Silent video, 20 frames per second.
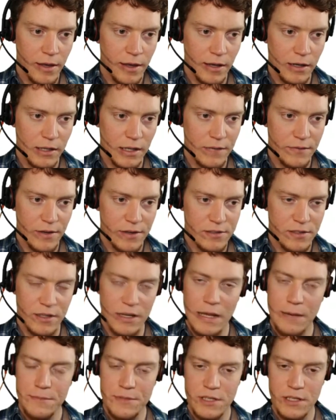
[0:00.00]
it'll give us the
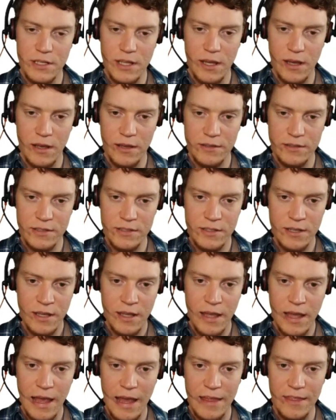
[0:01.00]
names of the tasks
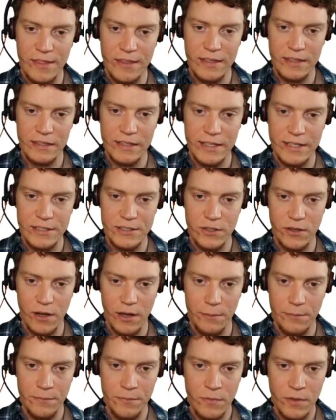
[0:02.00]
and the lead
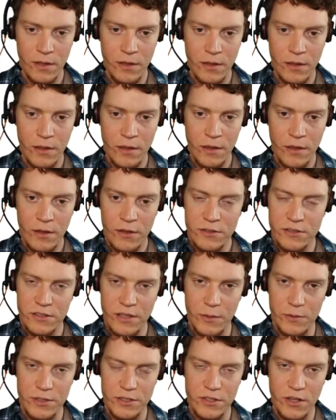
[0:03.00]
time. So
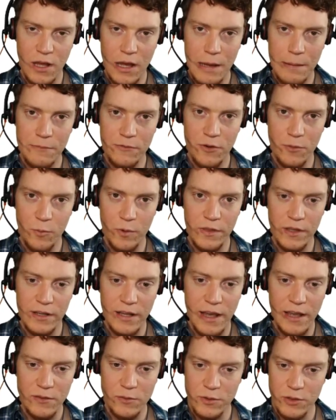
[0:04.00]
that was the time from when the
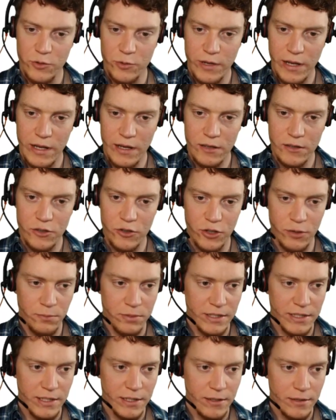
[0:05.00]
task was created to
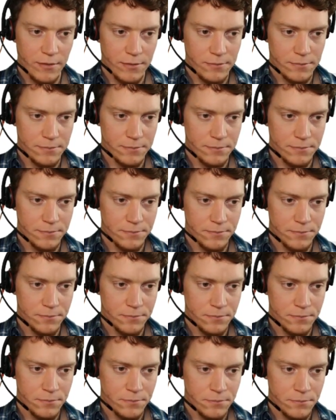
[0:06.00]
completed.
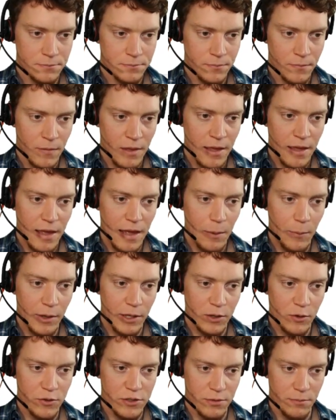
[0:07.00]
And we
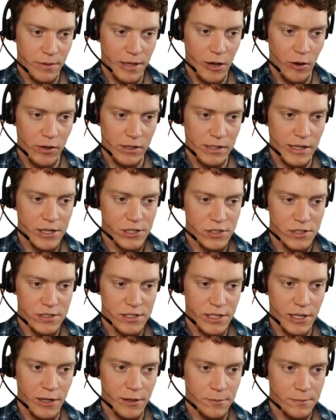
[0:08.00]
can do some calculations
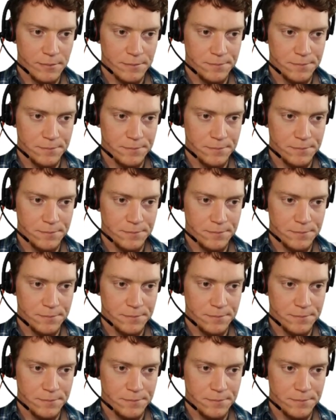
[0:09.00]
here.